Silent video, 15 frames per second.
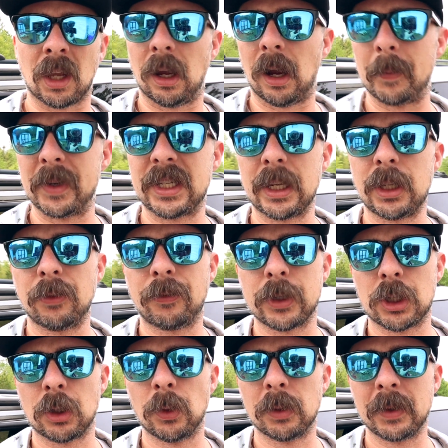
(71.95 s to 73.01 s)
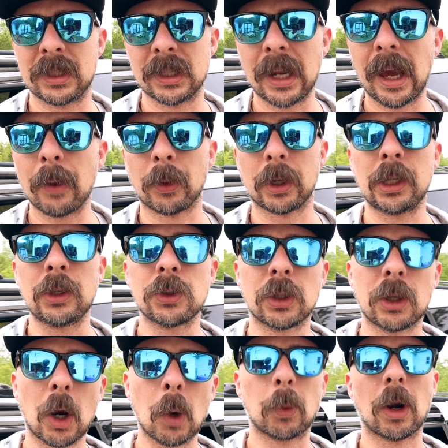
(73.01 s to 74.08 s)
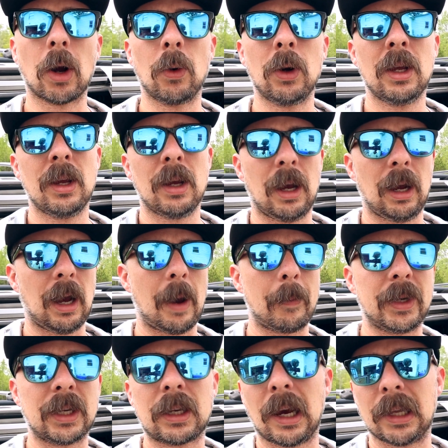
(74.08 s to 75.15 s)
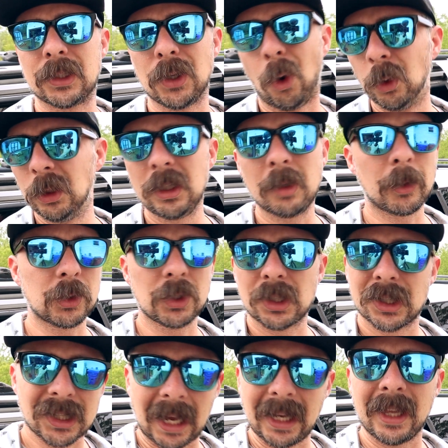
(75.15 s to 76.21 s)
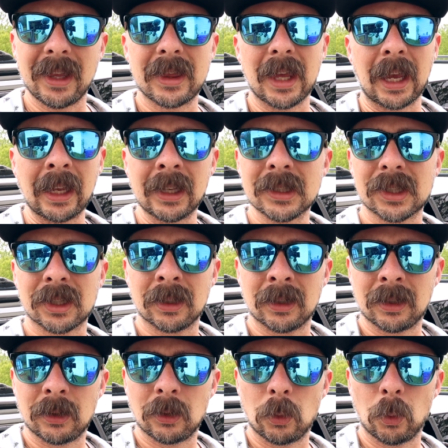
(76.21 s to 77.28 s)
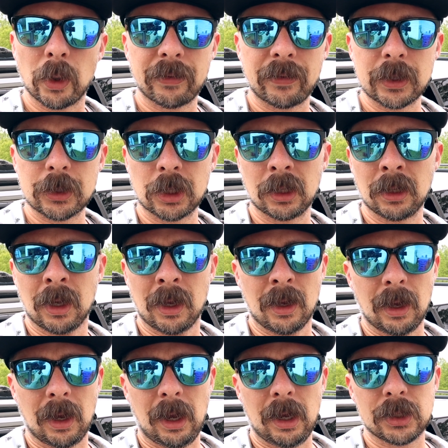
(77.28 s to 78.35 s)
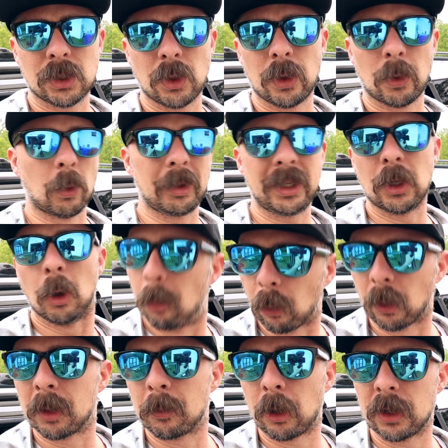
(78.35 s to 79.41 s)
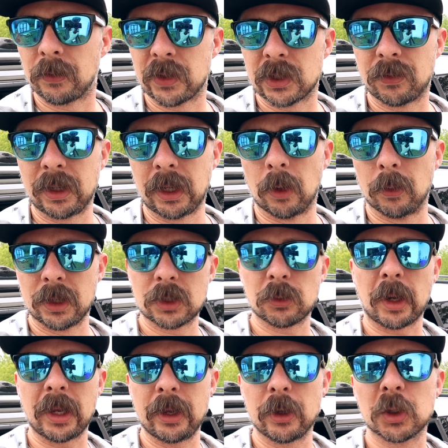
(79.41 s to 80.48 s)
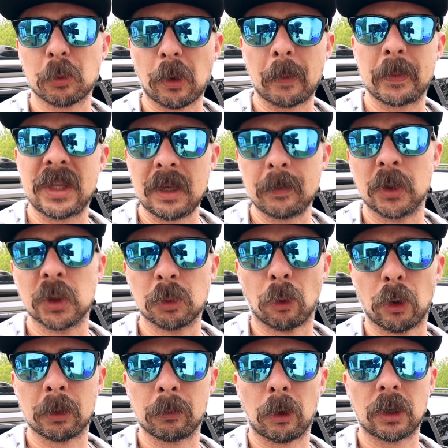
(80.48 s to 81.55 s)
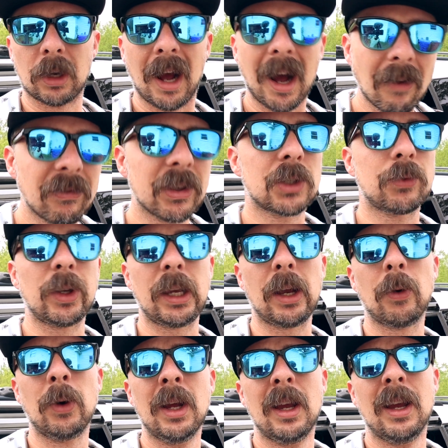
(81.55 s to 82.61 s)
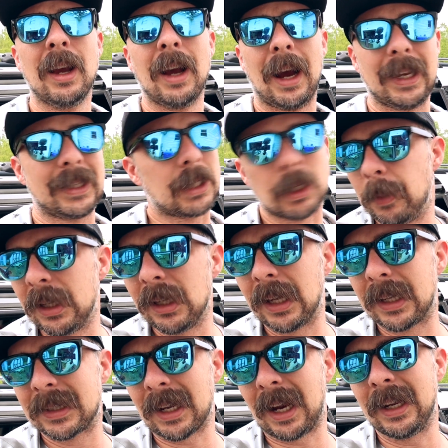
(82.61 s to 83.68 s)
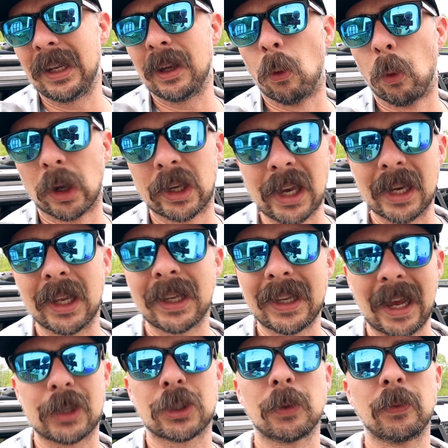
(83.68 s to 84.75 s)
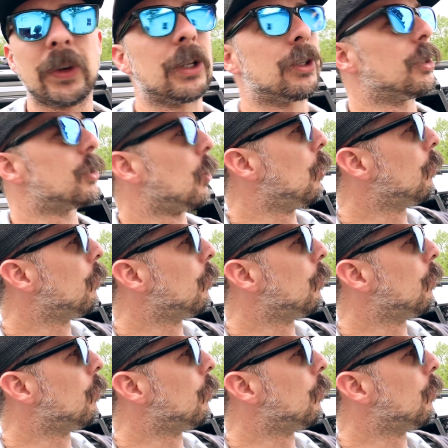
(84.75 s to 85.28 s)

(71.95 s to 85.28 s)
Uh, I'm gonna take you fishing with me today. We're gonna use the GoPro. Uh, I'm gonna cut to only the most exciting things with fishing. Uh, so there will be no boring part of this video. This right here is probably the most boring part of this video. Uh, it's gonna be exciting. We're gonna catch some fish. It's